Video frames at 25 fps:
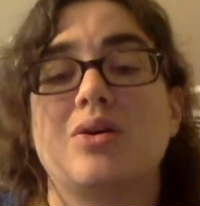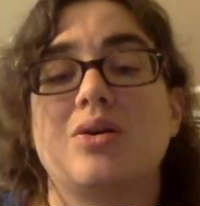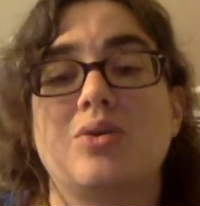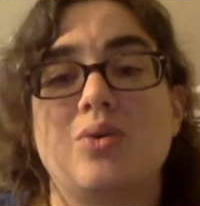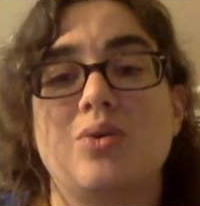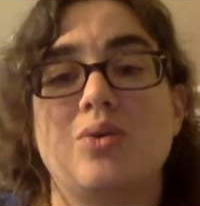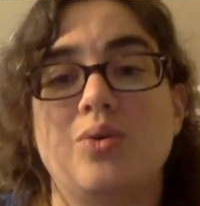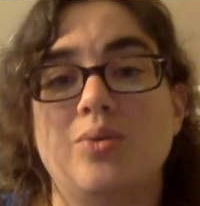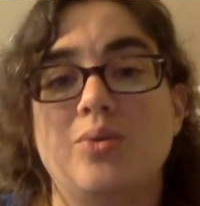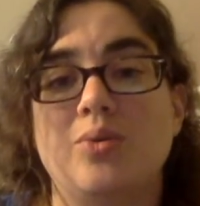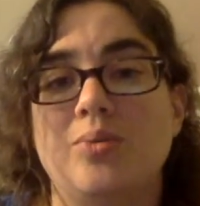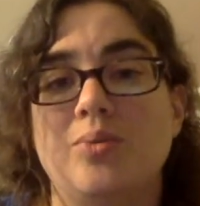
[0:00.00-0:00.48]

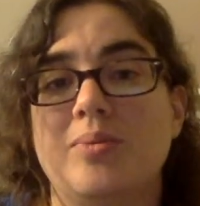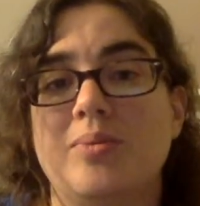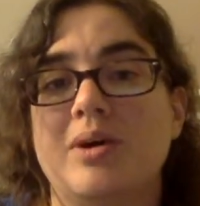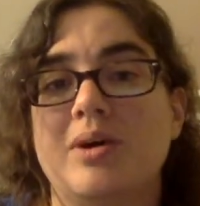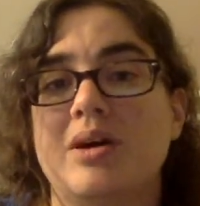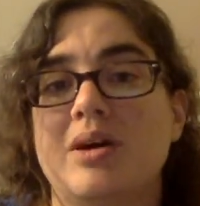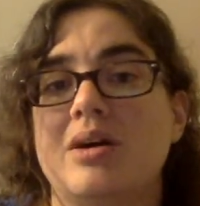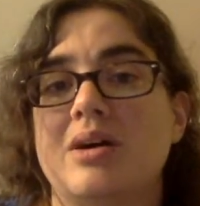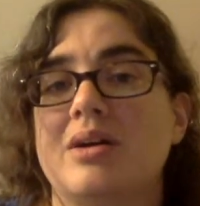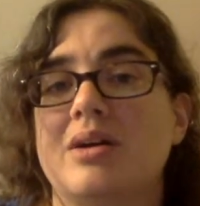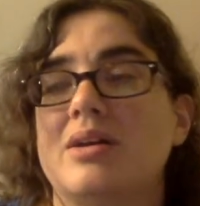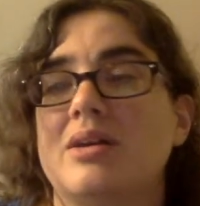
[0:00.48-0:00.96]
Cum
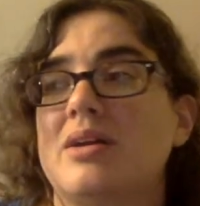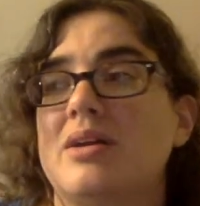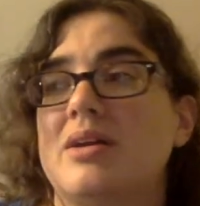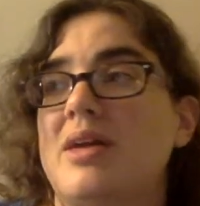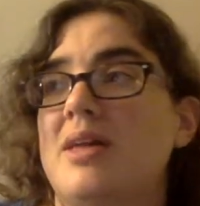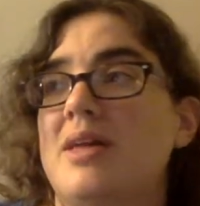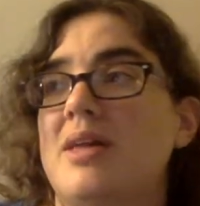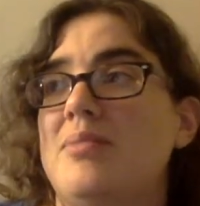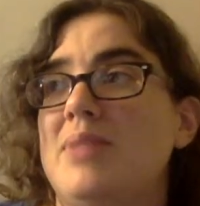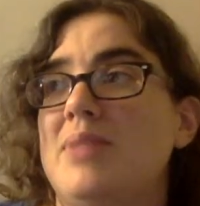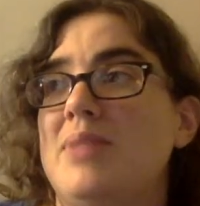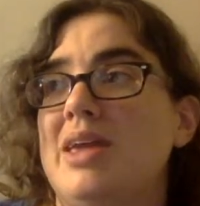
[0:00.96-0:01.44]

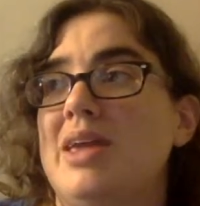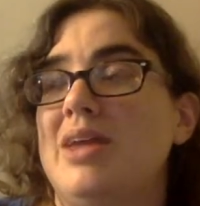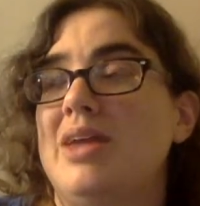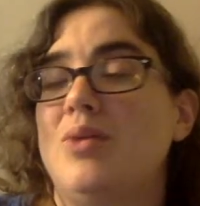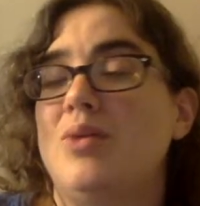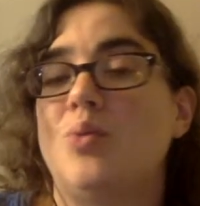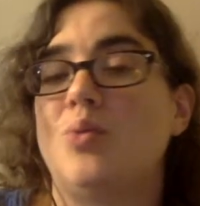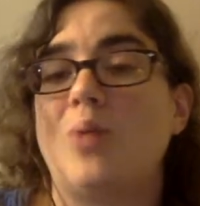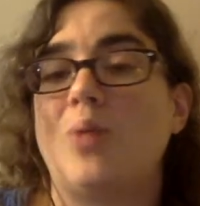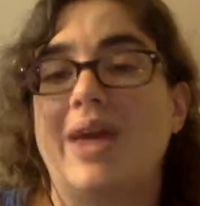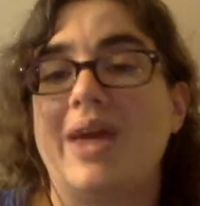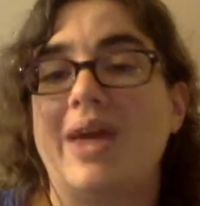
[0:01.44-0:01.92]
can mean
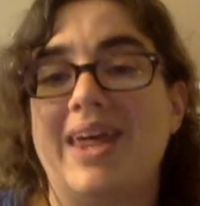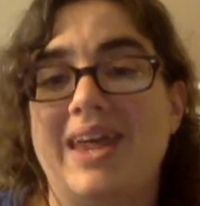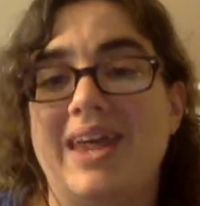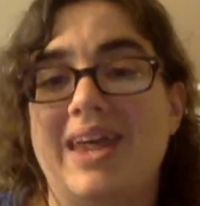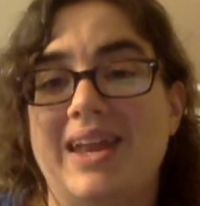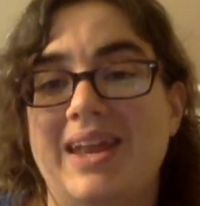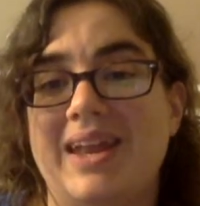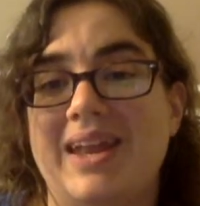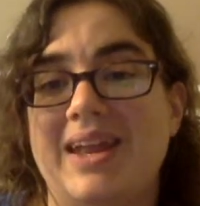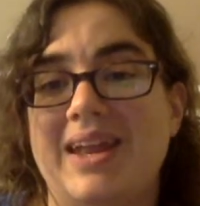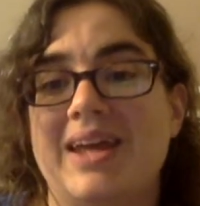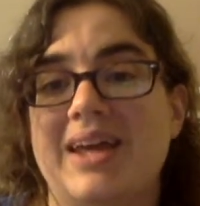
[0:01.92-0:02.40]

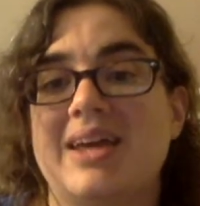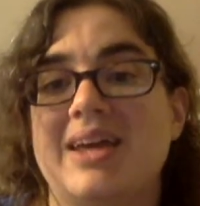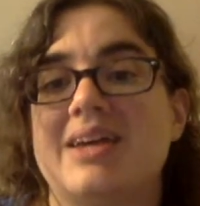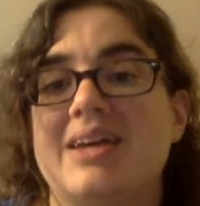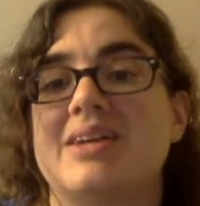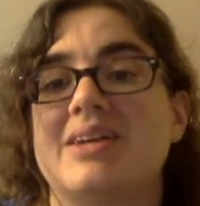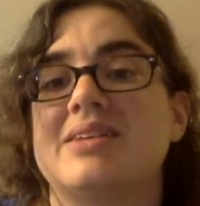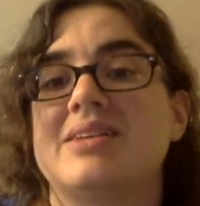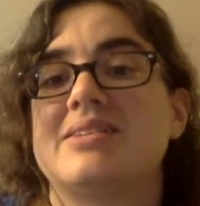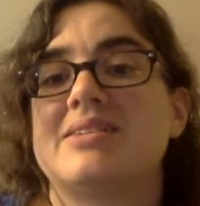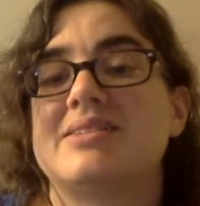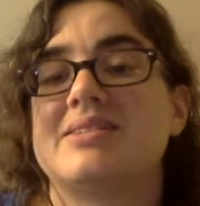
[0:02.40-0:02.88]
when,
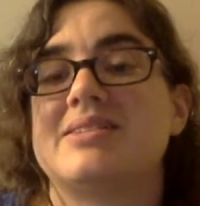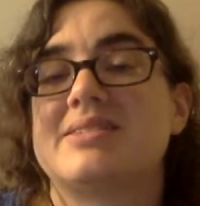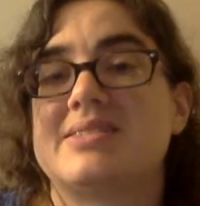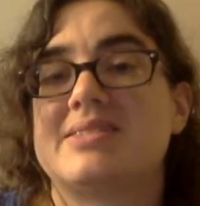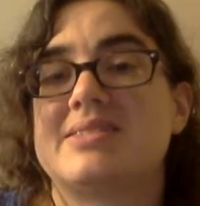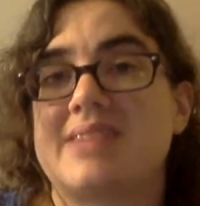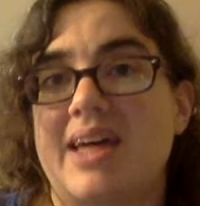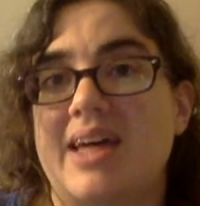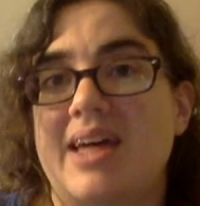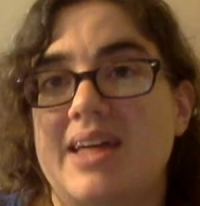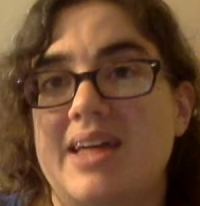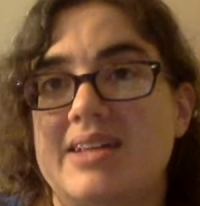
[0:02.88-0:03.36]

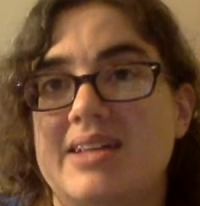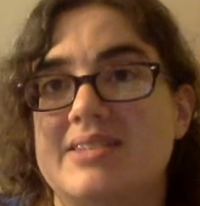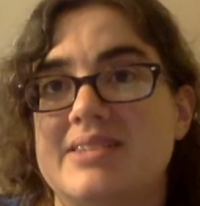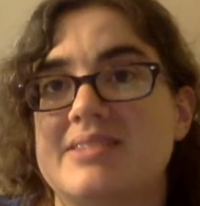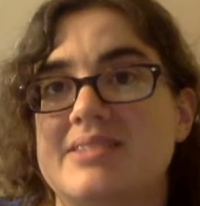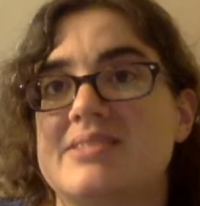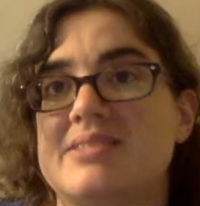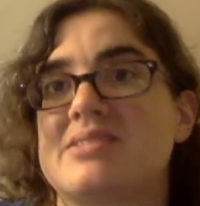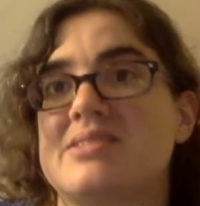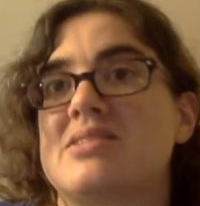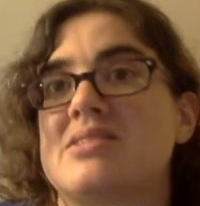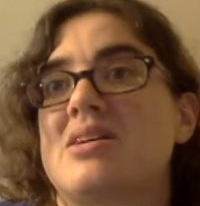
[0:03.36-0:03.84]

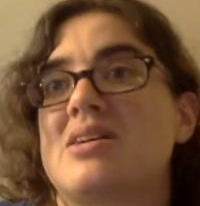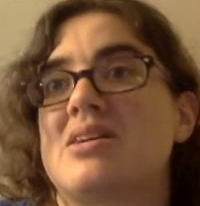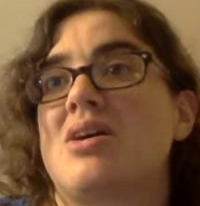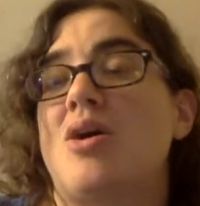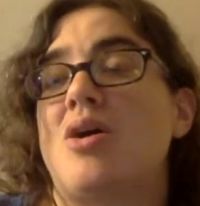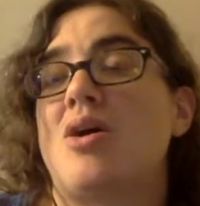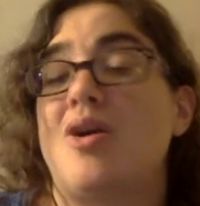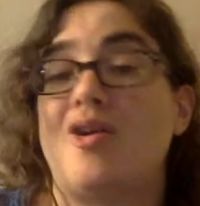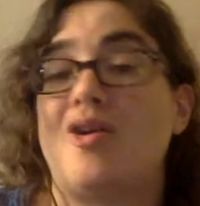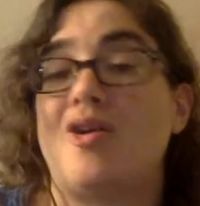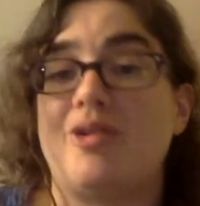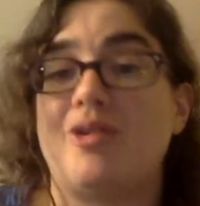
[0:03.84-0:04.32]
since,
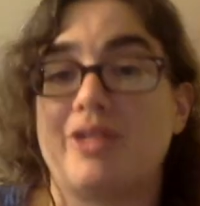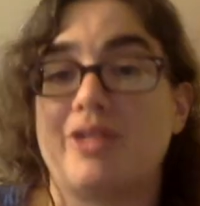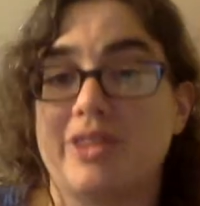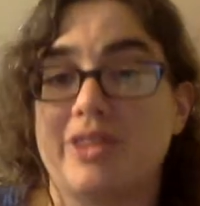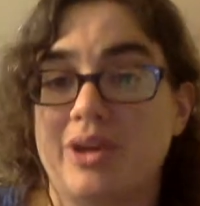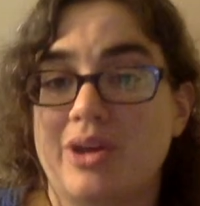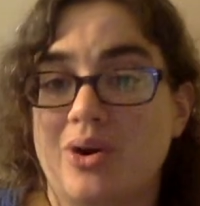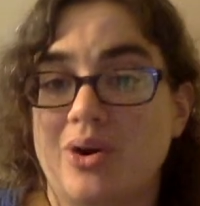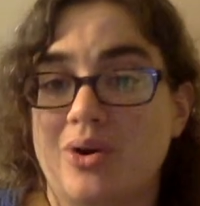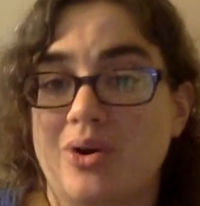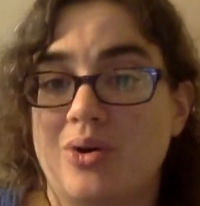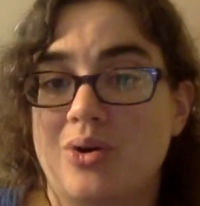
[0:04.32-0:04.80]

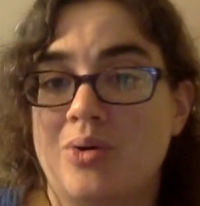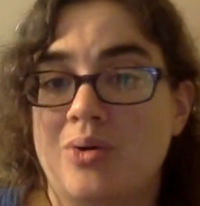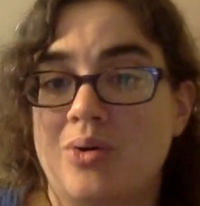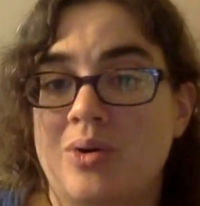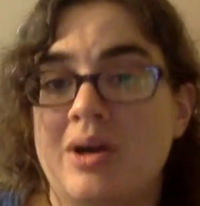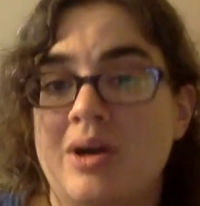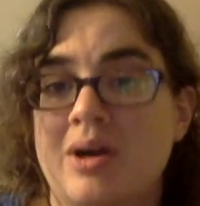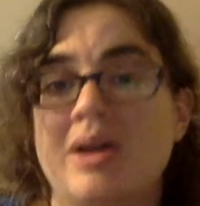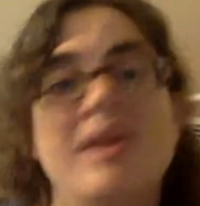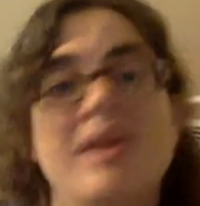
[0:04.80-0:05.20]
although.